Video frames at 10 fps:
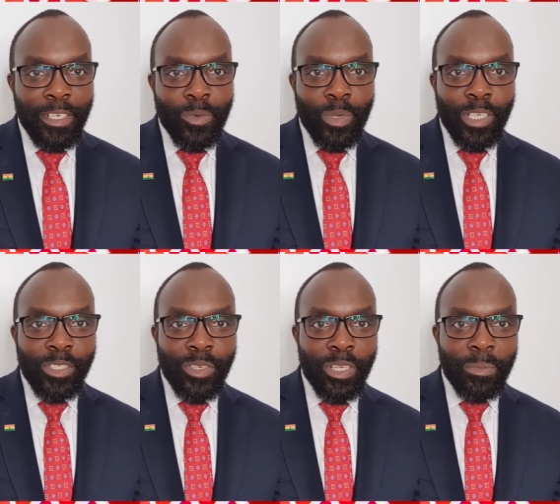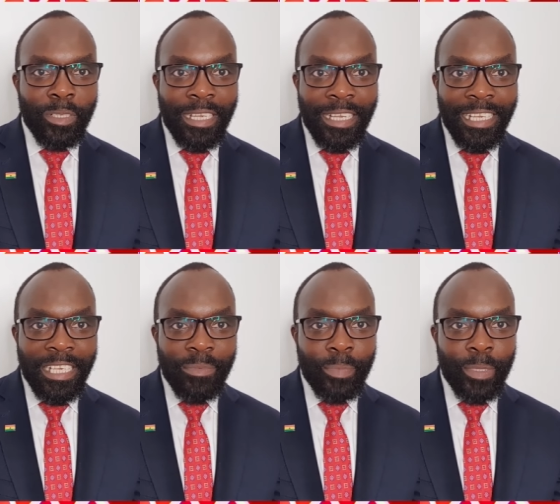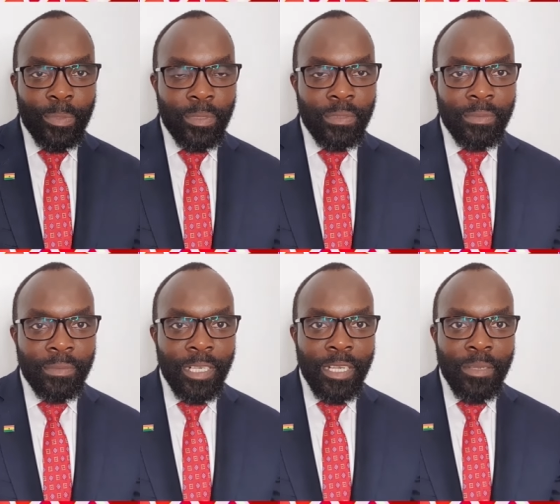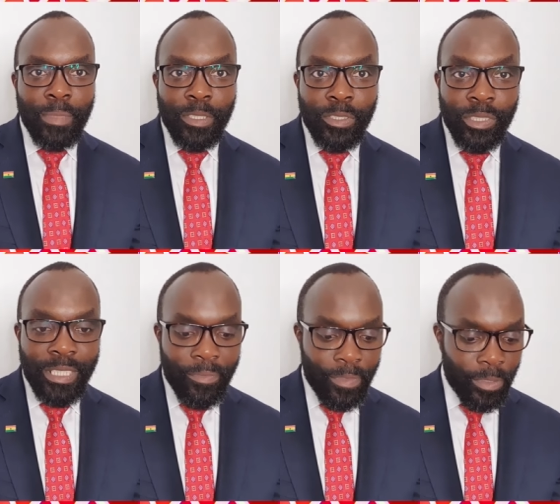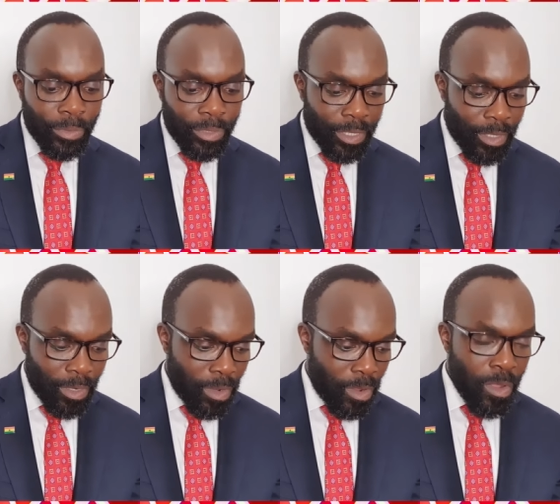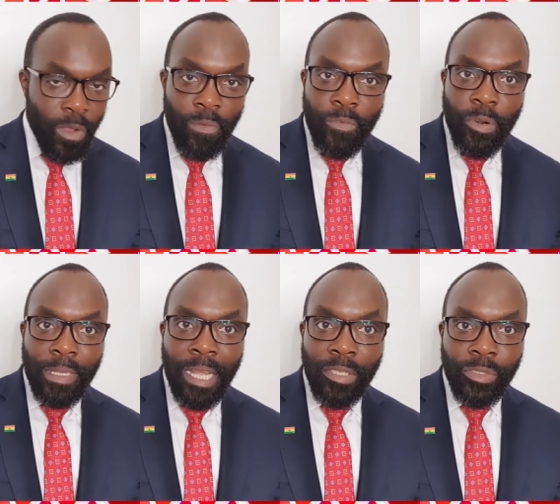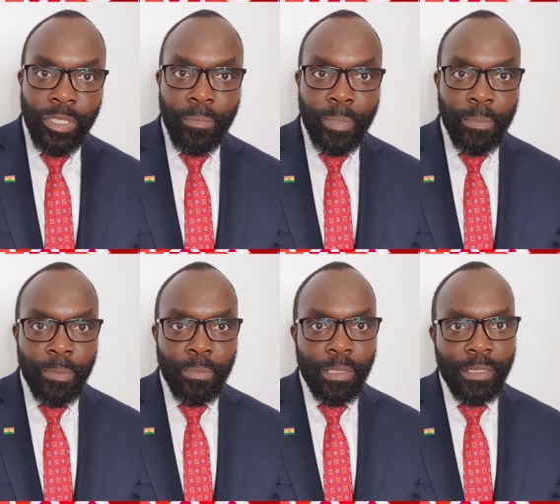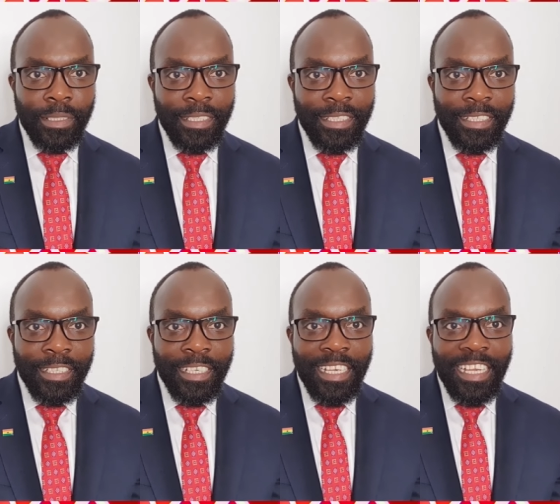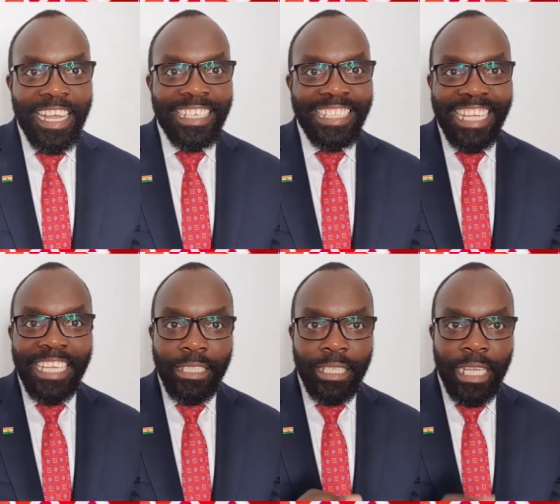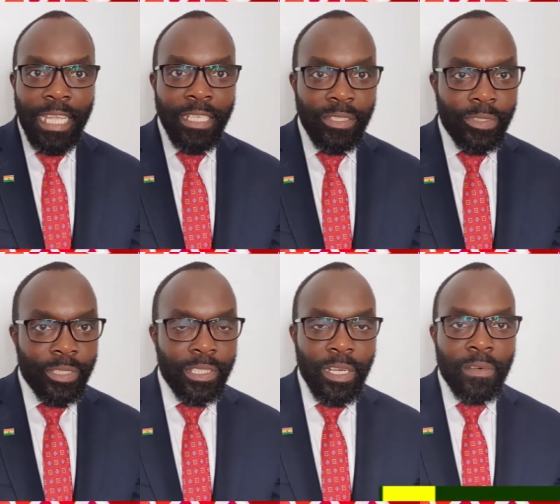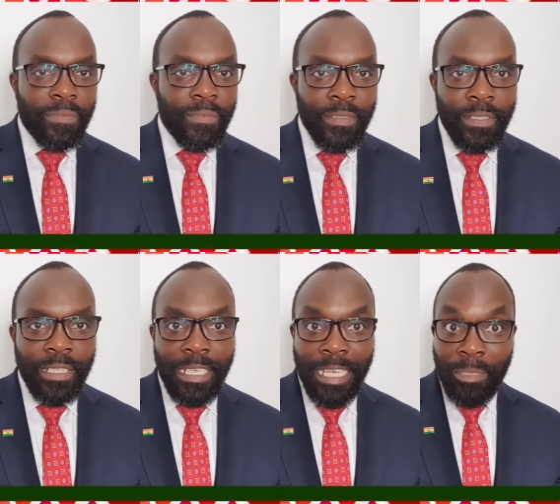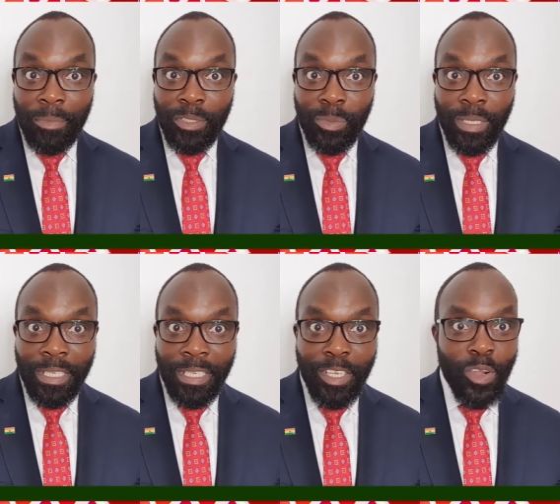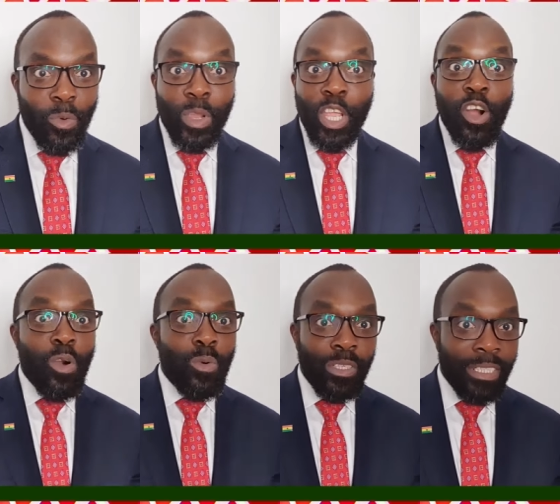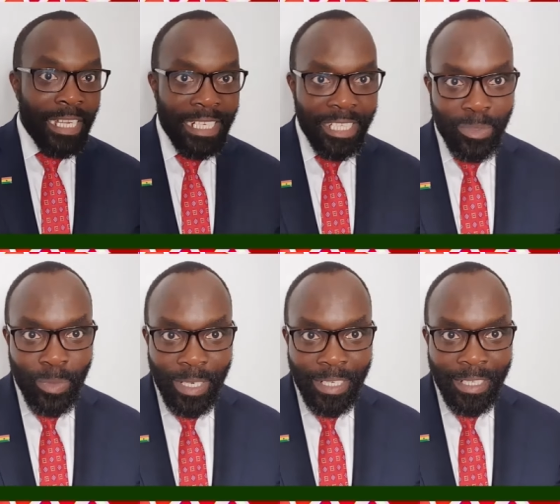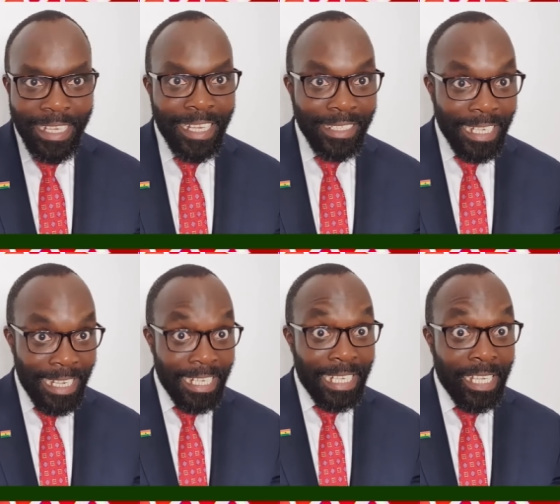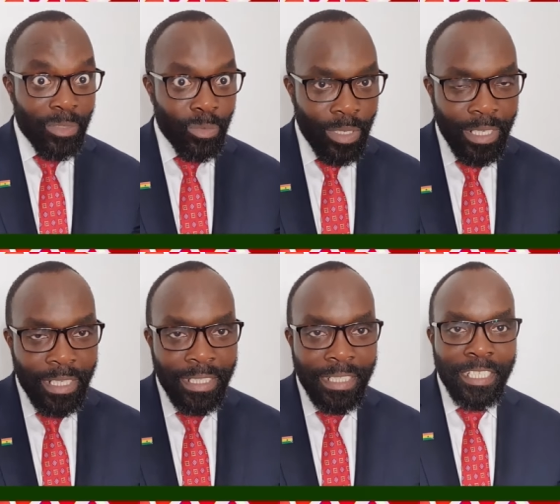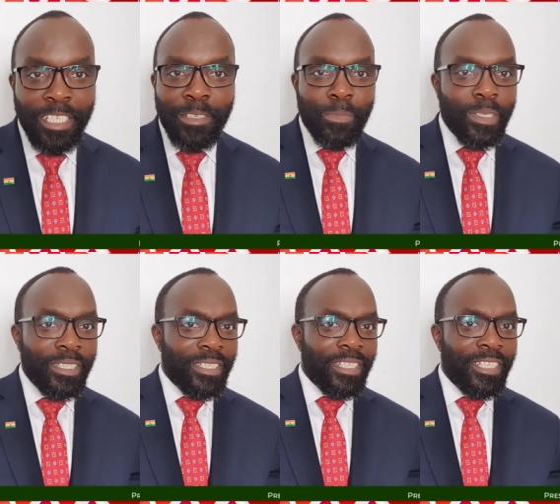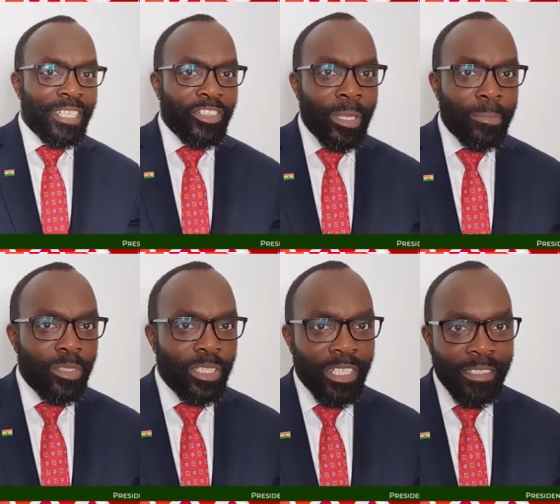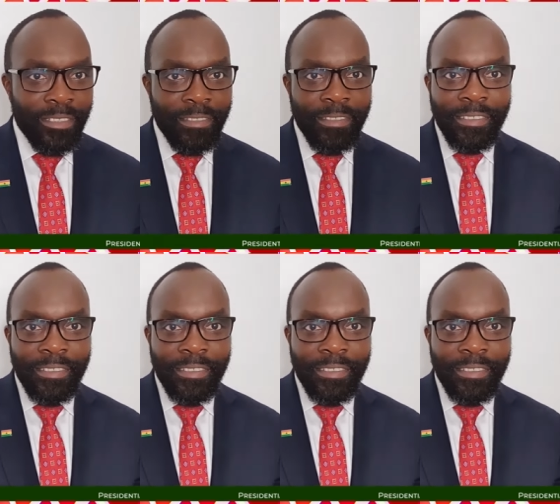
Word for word: where it's all about Ghana and people, patriotic views from country and people point. And in the interest of Ghana must work, we all want Ghana to work and Ghana can work. Please subscribe to the channel,